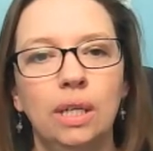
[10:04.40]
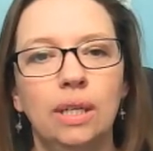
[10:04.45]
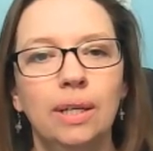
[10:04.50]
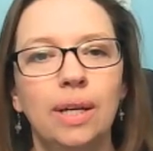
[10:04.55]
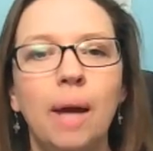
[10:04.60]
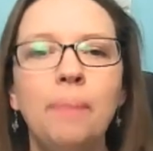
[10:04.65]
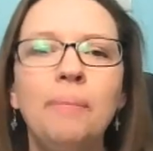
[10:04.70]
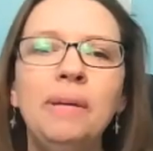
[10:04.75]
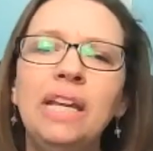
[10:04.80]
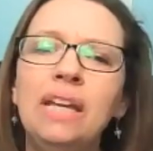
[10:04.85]

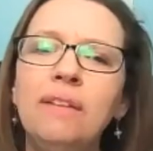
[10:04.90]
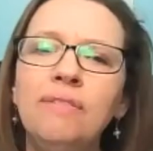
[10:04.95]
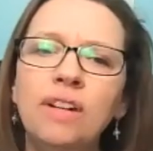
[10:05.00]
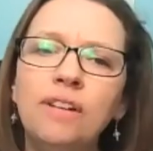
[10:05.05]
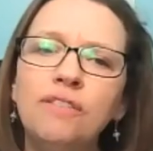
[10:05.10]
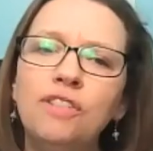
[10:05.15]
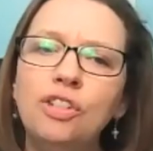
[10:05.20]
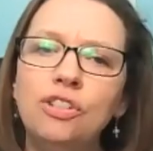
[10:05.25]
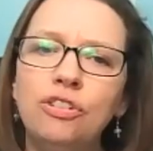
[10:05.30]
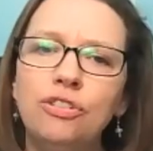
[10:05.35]
I mean, even
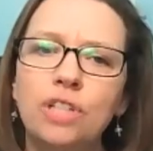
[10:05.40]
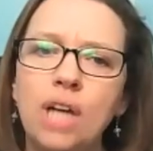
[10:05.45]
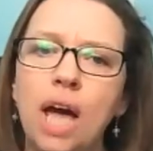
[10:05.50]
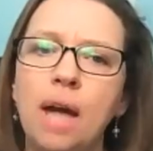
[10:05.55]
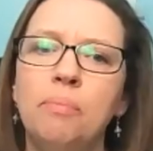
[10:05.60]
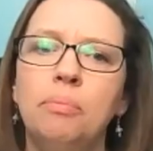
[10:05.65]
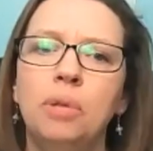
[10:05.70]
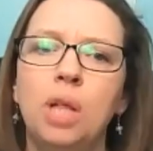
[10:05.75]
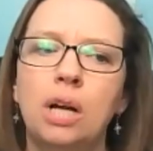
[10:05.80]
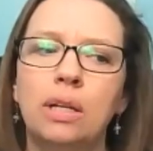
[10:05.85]
if you do
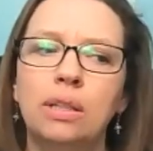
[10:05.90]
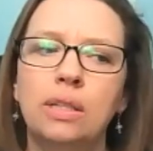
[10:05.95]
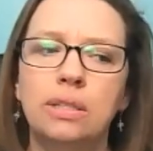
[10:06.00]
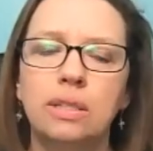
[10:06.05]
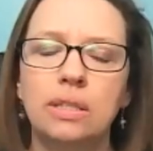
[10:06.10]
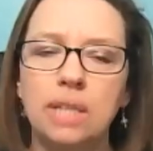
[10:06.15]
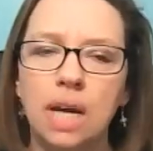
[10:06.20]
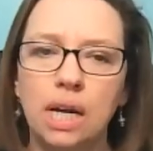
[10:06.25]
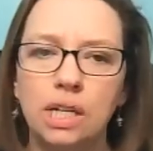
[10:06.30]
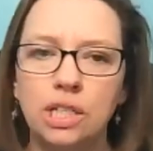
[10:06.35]
time block, this
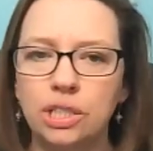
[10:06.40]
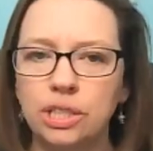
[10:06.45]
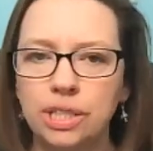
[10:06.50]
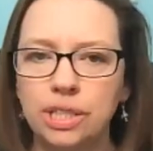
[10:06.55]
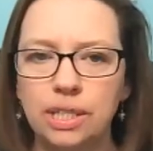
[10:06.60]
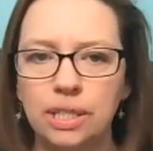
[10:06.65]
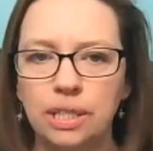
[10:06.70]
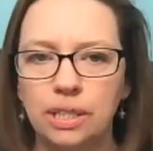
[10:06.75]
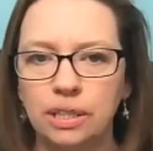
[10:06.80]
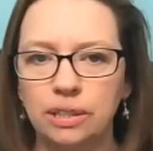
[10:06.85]
is
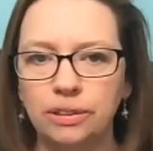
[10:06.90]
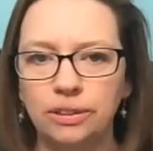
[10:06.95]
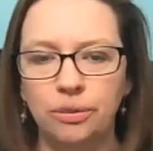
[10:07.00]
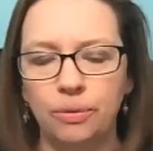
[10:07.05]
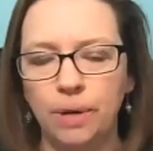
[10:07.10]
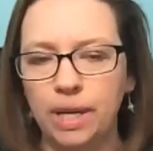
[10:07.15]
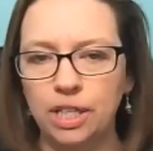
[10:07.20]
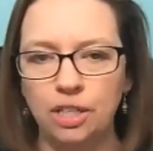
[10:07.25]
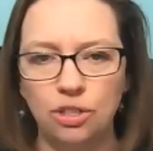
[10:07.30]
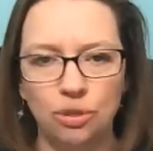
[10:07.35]
actually a
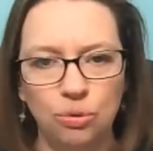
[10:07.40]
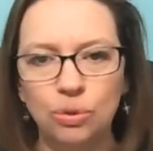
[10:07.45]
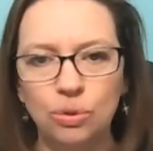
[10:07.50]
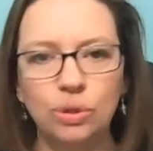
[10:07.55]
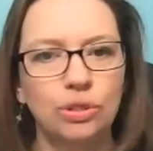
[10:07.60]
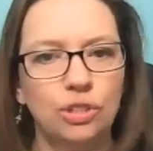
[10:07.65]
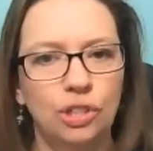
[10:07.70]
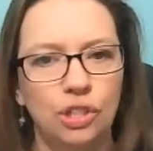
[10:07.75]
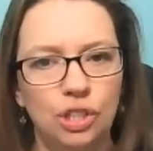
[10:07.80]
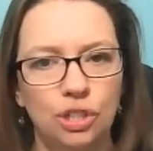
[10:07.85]
great
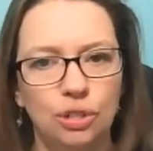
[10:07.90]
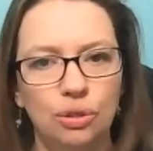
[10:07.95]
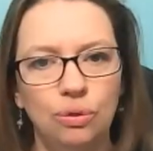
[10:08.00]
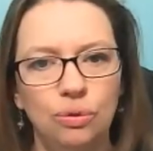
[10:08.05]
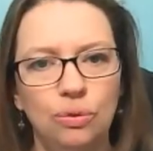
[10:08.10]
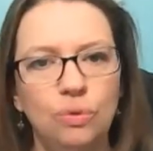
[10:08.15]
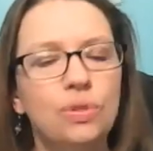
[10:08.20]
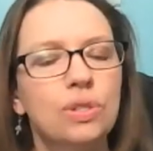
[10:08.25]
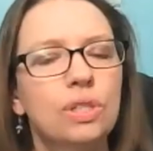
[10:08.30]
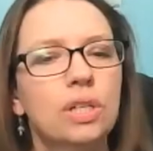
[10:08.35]
tool to
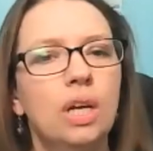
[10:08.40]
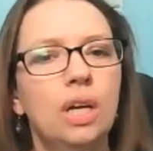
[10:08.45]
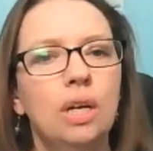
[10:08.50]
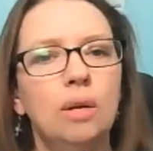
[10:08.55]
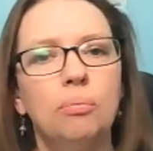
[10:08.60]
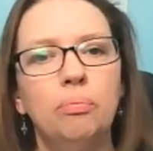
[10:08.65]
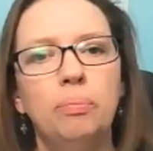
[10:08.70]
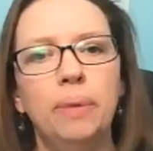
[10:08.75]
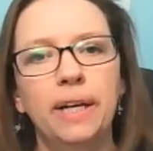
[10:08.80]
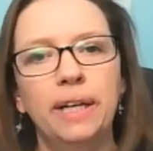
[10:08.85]
use.
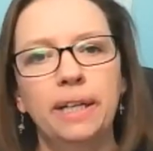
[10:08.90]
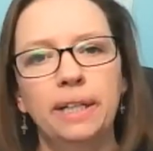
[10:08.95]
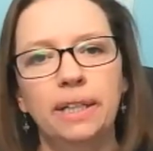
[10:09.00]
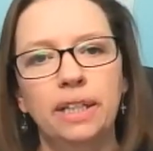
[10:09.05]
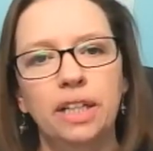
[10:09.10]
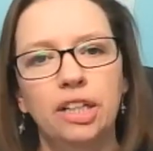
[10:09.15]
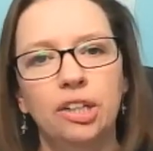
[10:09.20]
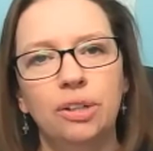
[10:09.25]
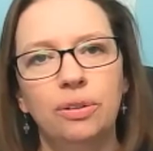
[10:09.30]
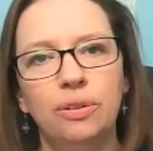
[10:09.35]
But,
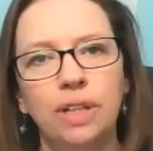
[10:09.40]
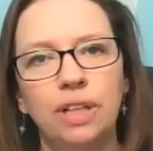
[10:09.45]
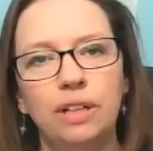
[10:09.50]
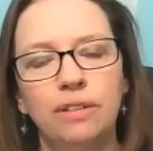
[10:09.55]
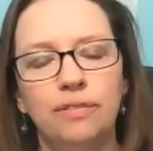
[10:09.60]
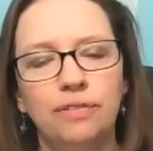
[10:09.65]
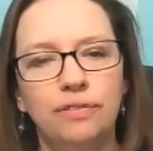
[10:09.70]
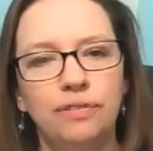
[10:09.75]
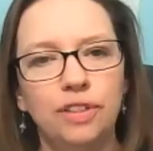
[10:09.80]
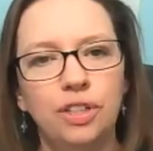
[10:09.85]
you know, if
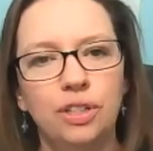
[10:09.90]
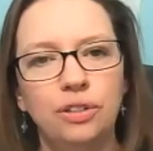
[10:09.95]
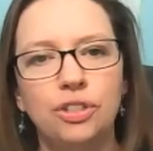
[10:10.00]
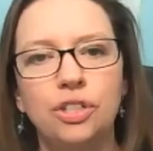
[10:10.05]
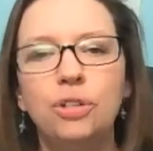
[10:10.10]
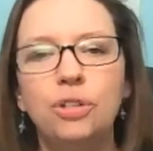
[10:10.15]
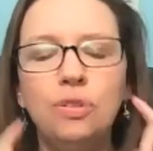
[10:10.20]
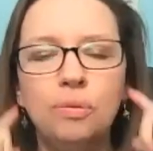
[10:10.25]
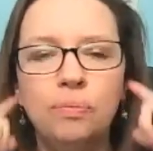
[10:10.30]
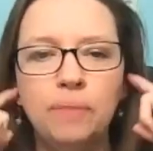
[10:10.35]
you
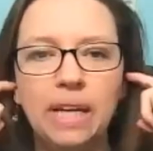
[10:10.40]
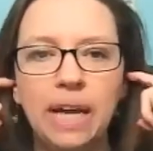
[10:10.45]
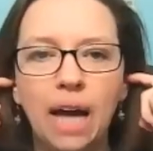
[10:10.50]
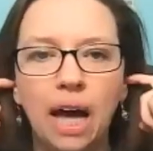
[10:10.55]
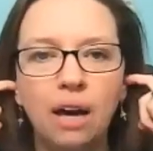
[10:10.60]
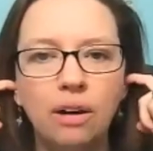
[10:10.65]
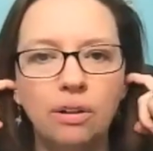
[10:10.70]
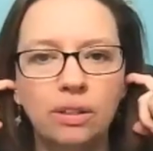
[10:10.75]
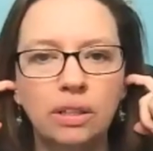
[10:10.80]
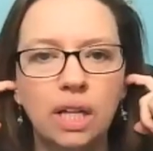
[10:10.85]
tune me
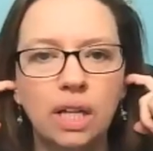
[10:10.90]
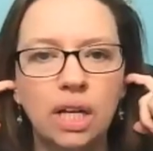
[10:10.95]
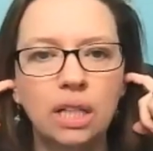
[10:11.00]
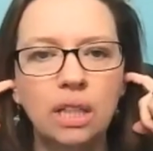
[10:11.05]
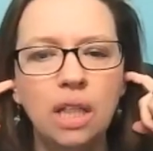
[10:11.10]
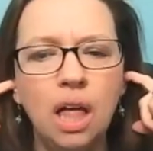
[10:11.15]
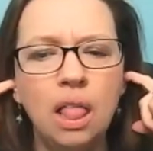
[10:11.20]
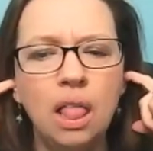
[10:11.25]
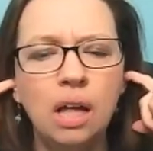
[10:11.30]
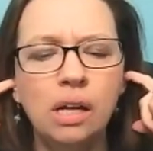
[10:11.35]
out, you're like,
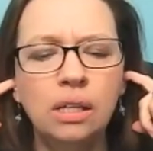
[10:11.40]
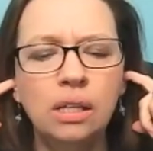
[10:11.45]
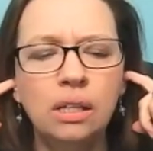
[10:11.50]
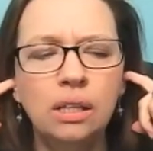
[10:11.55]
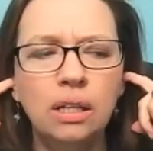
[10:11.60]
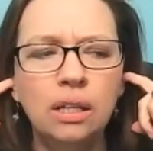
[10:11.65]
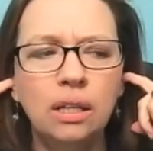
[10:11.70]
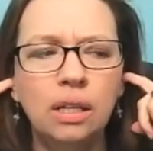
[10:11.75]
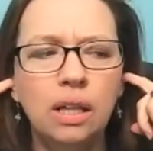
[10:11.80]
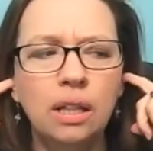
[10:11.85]
la, la, la,
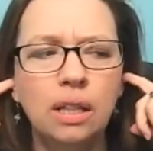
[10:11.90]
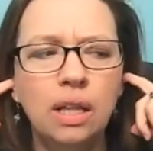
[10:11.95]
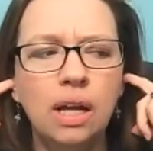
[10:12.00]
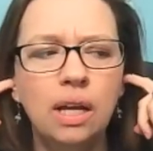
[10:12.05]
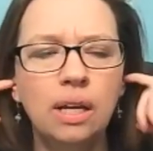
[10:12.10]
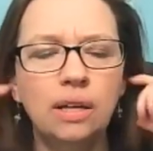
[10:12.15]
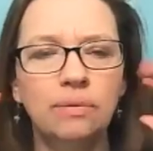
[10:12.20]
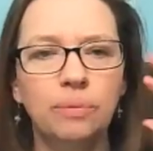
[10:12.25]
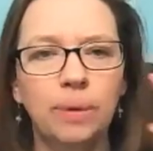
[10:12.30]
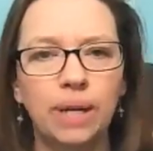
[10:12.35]
la,
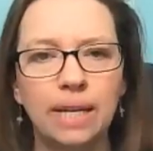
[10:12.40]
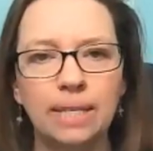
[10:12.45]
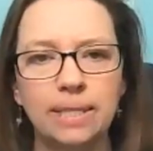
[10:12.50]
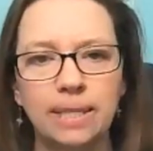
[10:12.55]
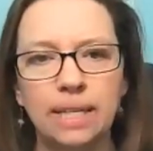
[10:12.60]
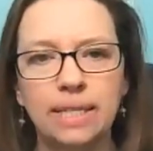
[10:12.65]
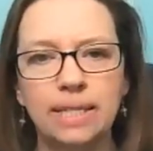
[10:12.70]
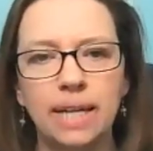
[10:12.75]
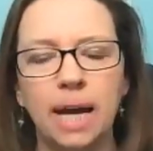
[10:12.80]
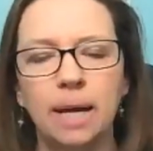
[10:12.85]
la. When I
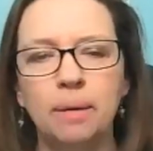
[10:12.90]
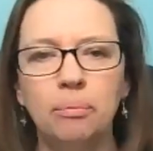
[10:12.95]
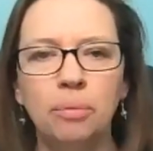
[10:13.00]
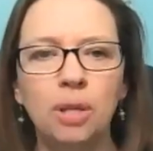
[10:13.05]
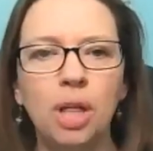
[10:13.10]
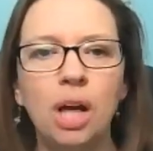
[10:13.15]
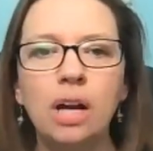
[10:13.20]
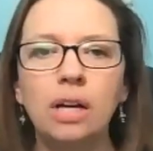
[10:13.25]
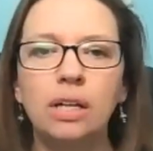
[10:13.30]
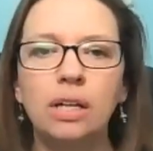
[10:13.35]
say time
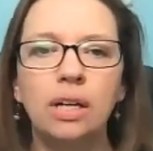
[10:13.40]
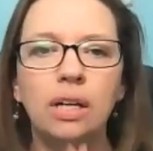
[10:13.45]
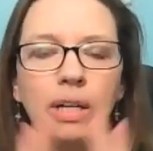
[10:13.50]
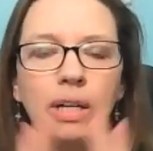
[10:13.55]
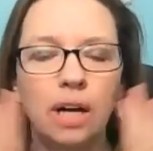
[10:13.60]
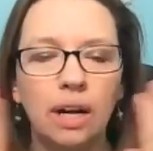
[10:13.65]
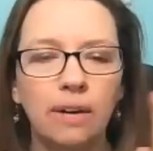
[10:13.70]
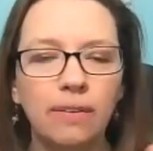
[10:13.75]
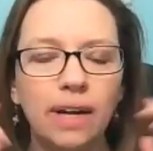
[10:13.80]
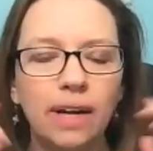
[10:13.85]
block,
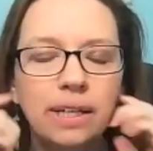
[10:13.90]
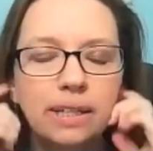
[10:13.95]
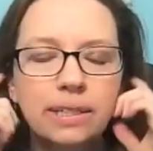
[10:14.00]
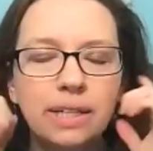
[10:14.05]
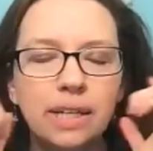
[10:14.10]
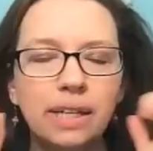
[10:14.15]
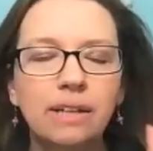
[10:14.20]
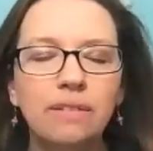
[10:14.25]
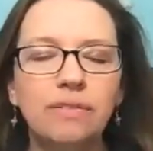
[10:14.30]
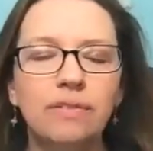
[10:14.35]
all right,
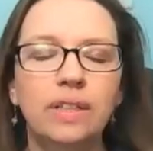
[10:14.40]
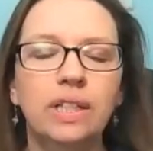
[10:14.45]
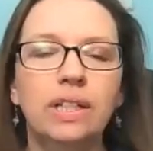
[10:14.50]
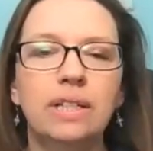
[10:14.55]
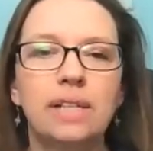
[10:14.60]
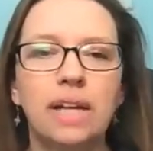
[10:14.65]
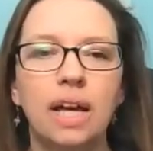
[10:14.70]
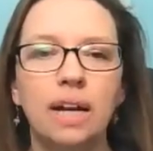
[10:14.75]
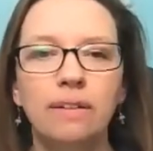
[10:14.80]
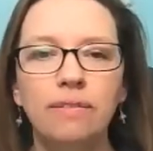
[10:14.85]
take your fingers
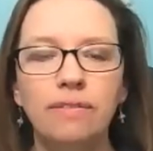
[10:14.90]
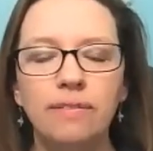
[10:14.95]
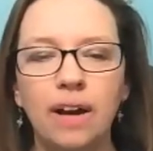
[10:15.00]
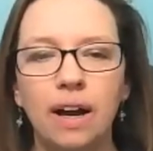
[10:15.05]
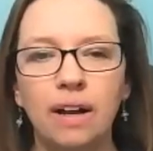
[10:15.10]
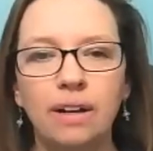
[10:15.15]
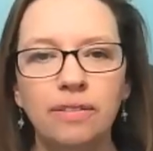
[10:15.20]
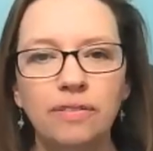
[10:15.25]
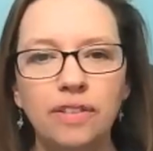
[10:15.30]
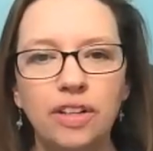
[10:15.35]

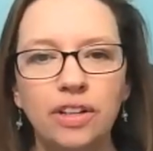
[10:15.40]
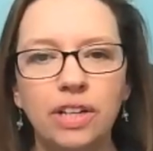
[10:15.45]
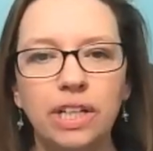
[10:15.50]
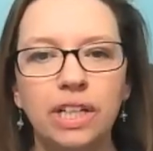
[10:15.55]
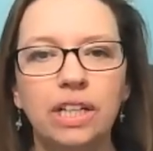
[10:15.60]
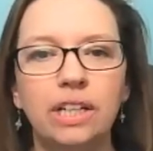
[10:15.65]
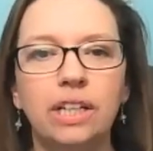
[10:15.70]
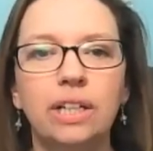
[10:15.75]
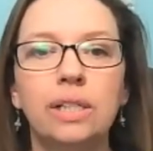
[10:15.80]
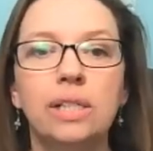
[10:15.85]
out of your
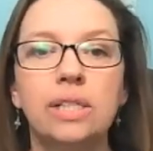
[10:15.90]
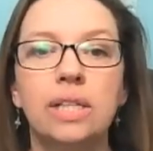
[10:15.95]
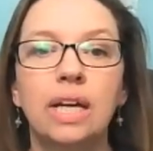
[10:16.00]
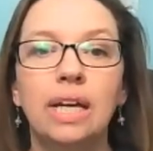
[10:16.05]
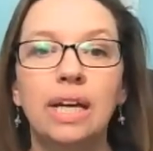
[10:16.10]
ears